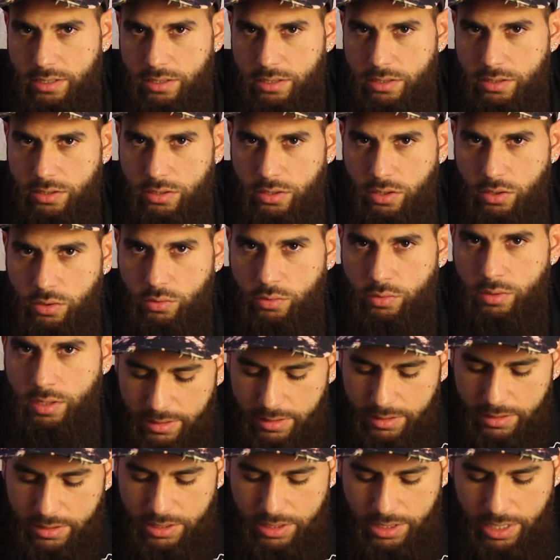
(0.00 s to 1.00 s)
So
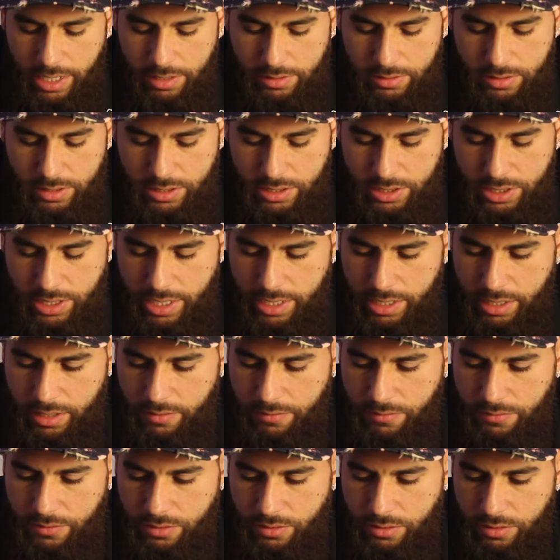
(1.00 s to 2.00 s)
shout out to Jenny
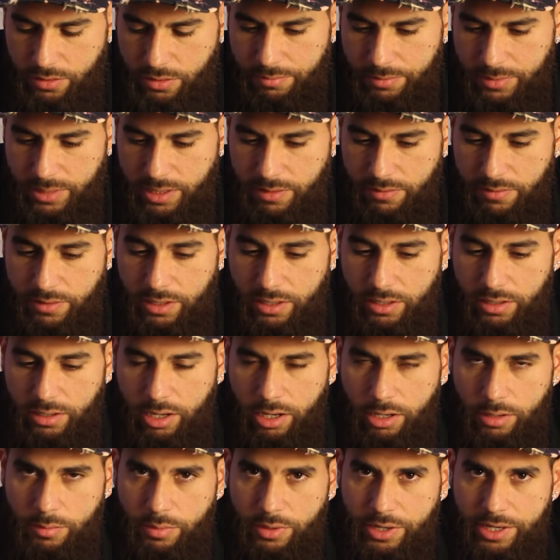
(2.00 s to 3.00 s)
for giving
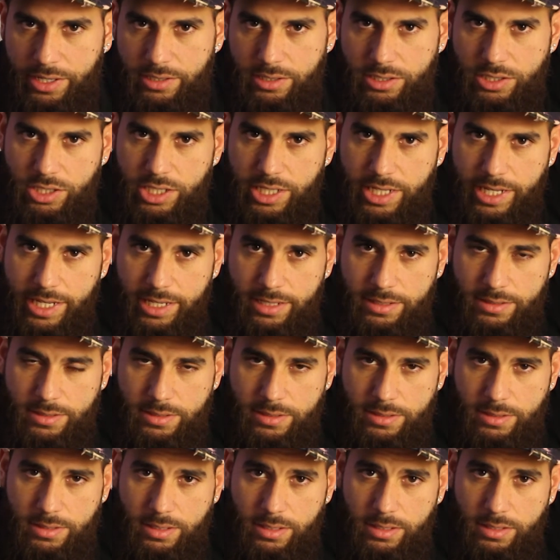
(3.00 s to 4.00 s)
our brand a
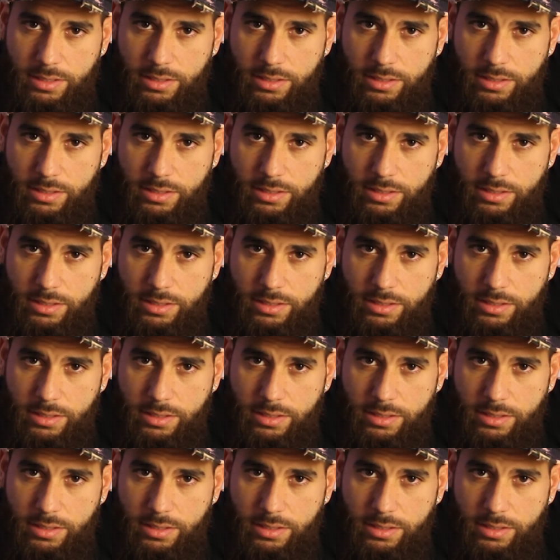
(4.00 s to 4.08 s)
chance